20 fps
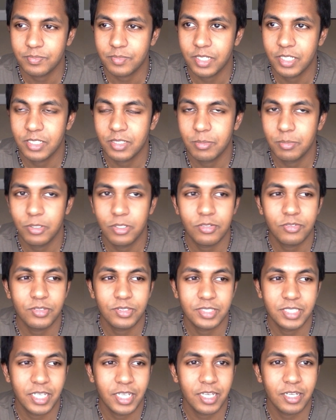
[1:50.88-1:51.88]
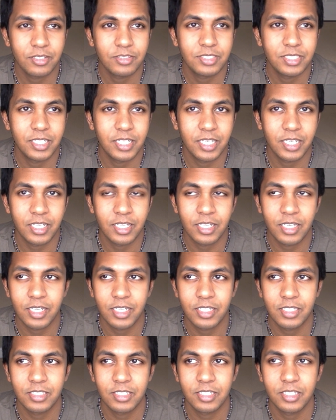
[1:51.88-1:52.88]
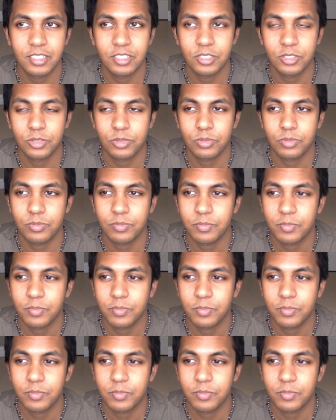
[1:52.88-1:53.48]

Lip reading: it's a beautiful day out today, and I just